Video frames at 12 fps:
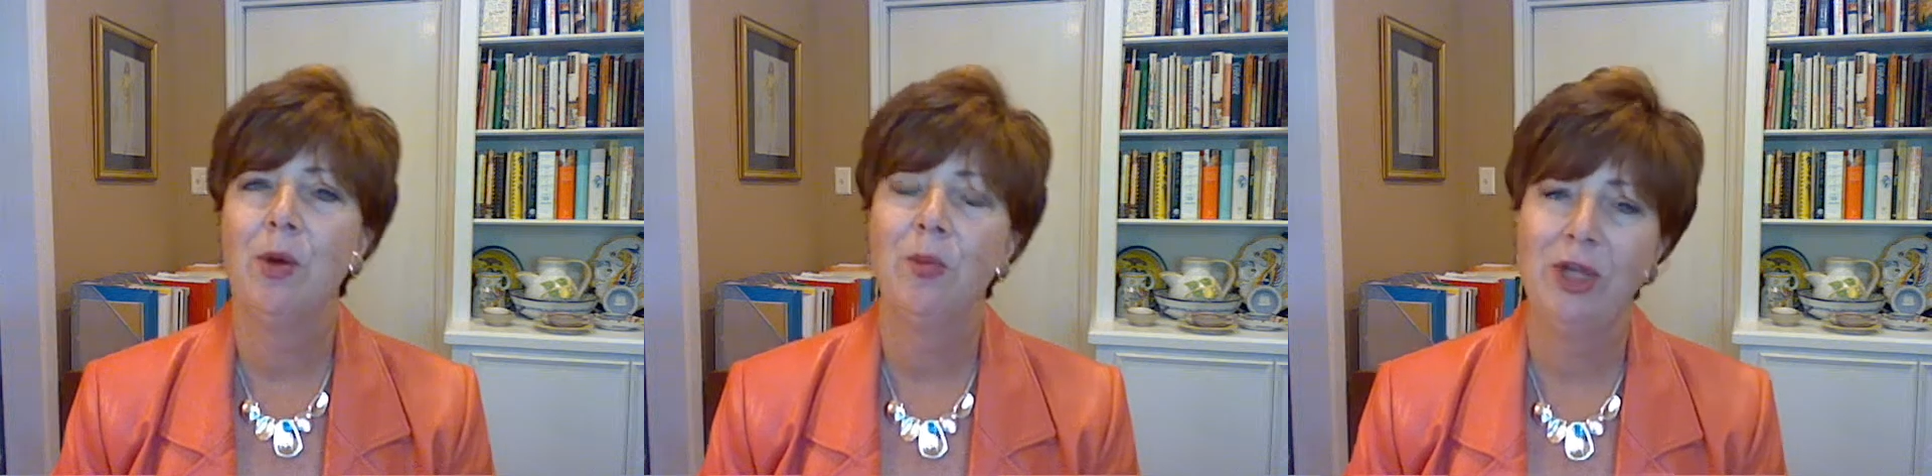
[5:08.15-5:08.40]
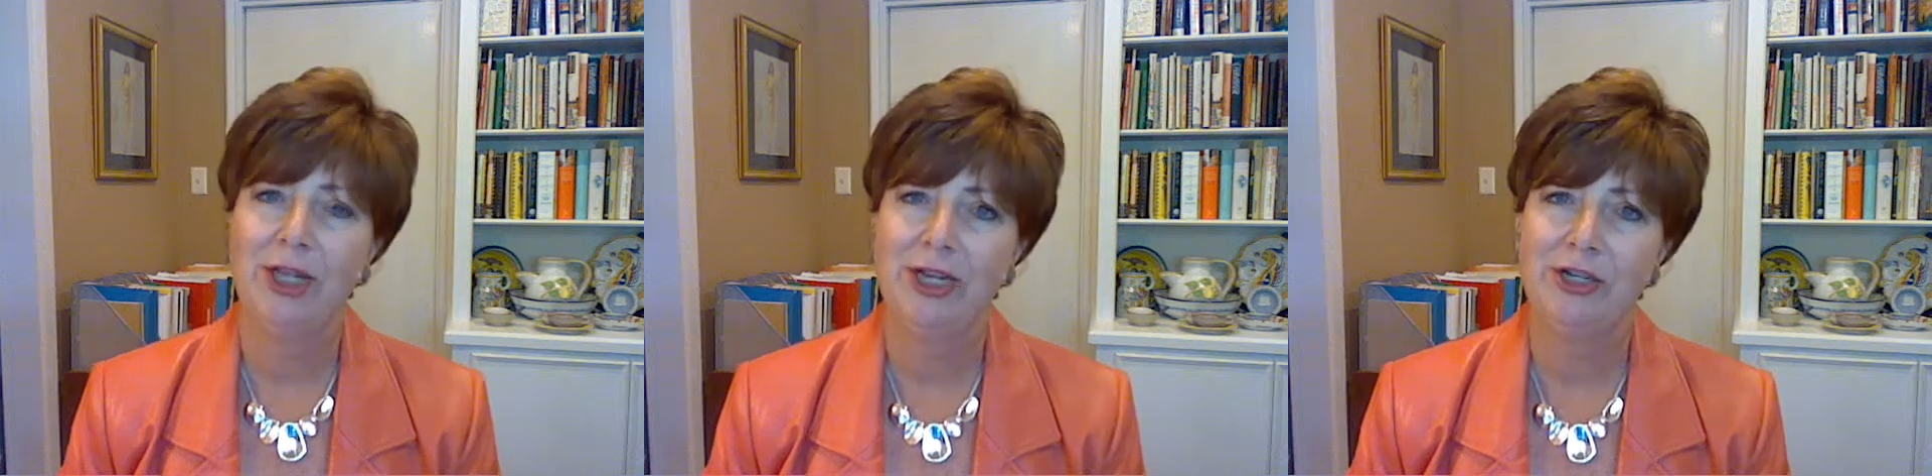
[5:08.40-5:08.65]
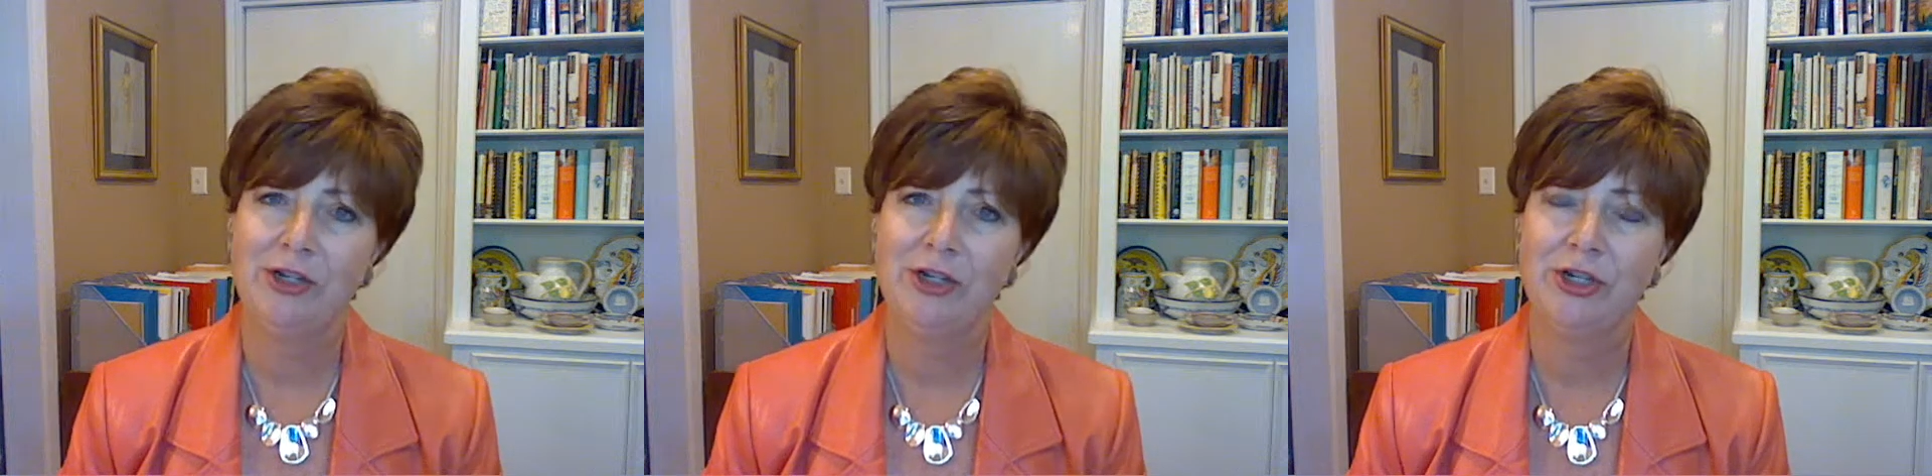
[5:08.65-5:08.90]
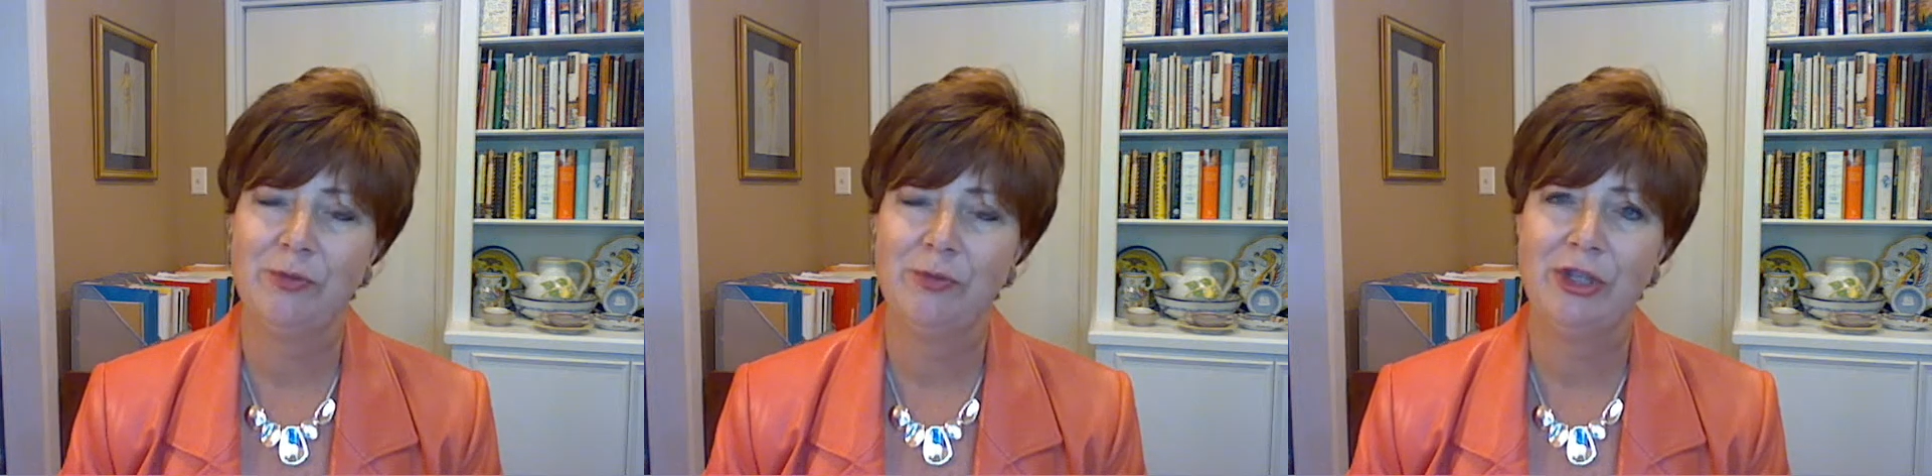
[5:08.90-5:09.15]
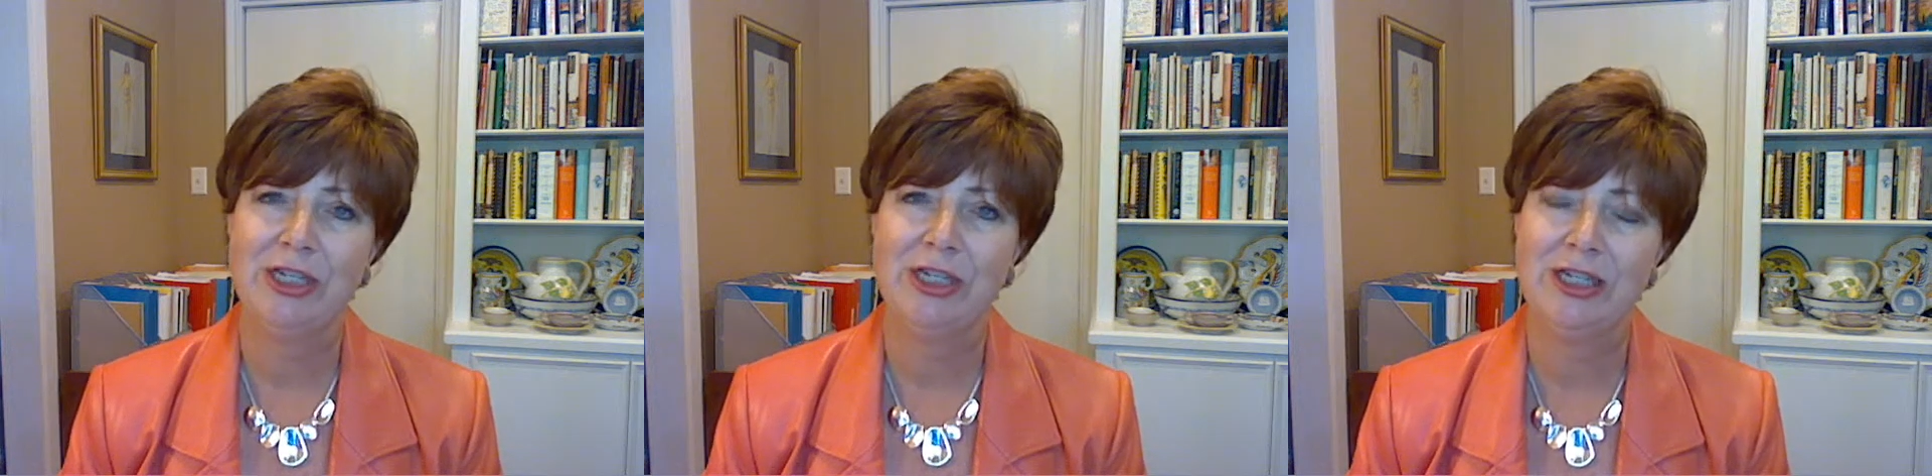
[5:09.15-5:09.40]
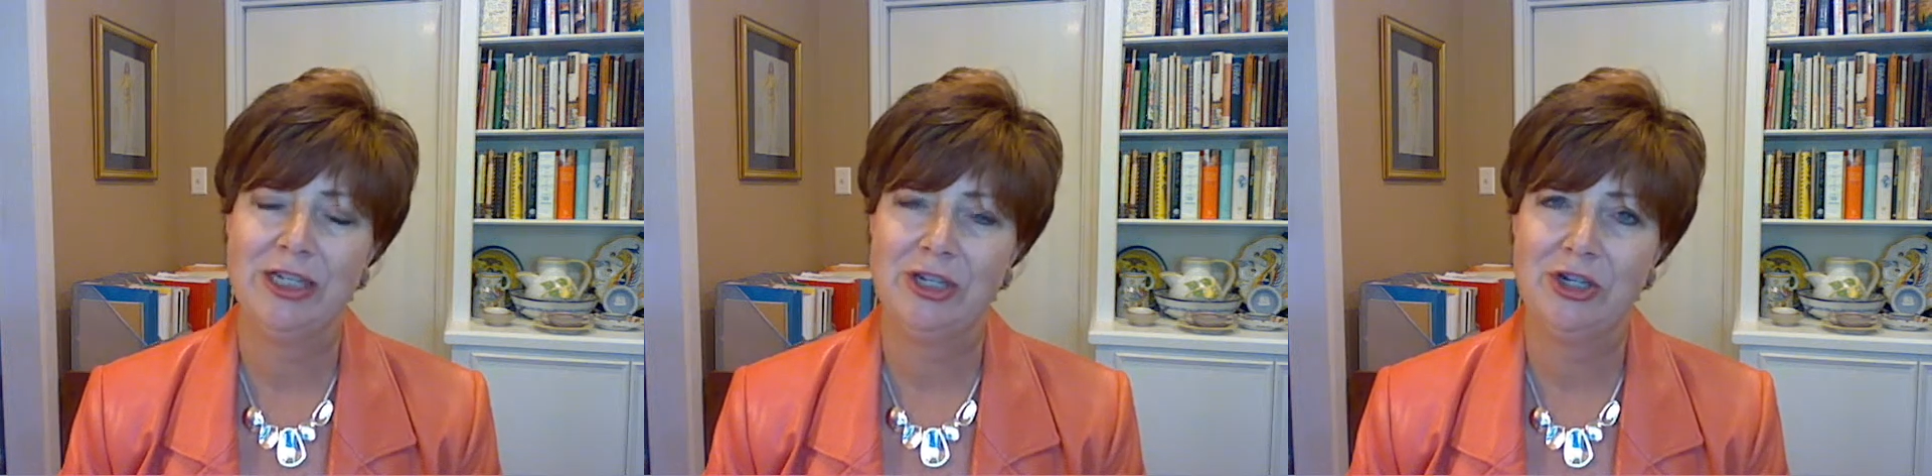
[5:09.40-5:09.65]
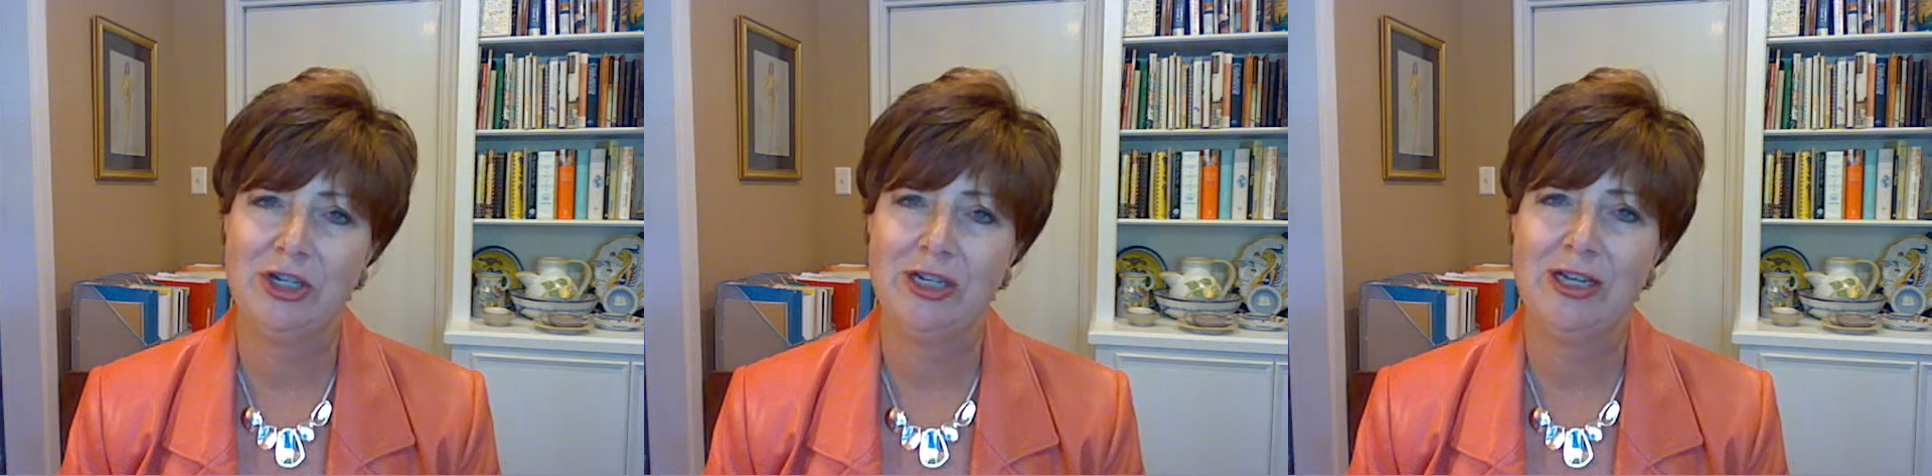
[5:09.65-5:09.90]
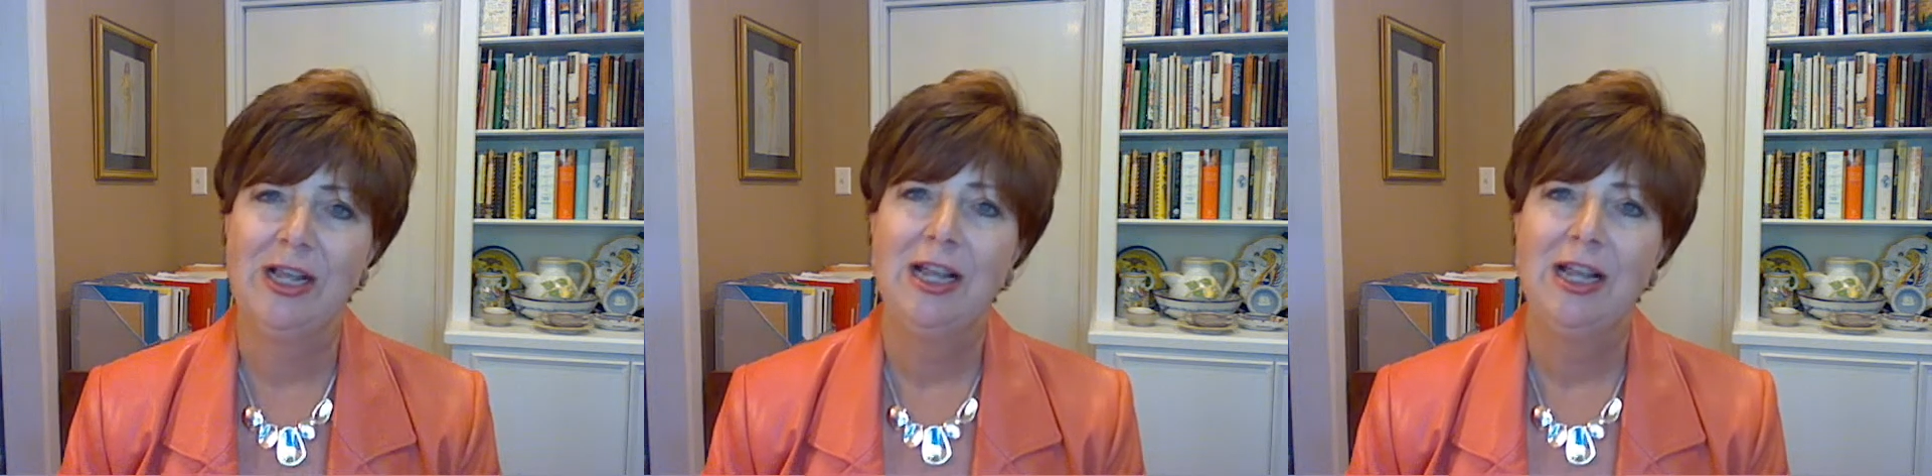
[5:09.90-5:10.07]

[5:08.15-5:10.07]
a relationship with the decision?